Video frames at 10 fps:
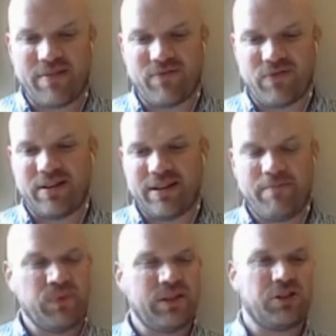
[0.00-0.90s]
comfort.
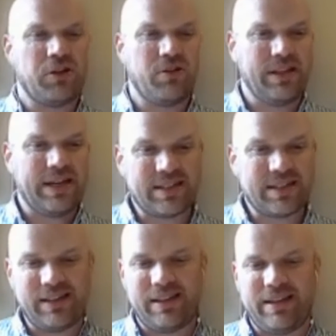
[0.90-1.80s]
So you're less
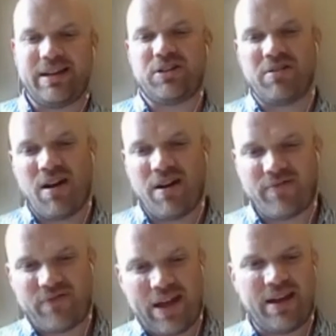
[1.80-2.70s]
likely to turn on
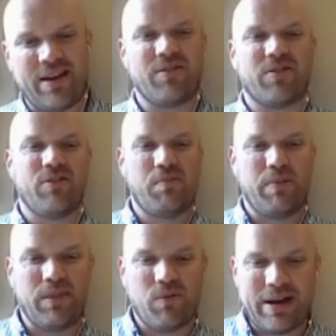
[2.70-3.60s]
a fan or
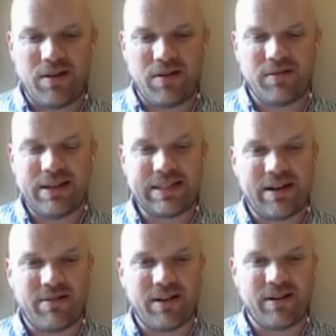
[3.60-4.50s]
open the window,
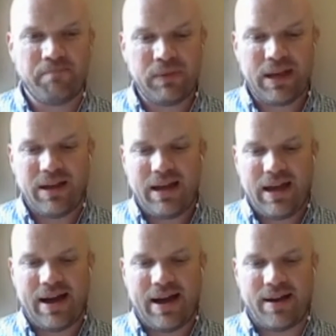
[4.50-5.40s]
etc.
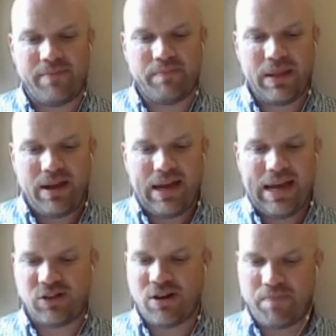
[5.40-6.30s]

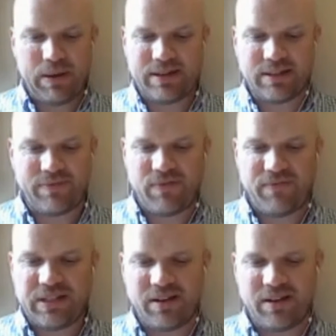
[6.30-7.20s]
It's not because of the
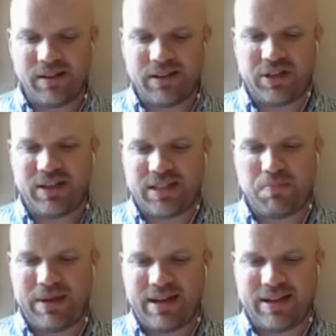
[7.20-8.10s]
physiology, it's
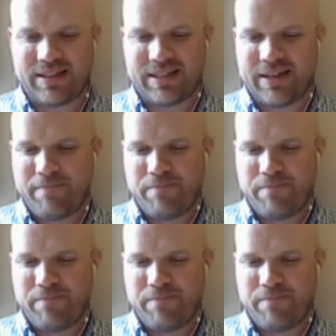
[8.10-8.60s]
because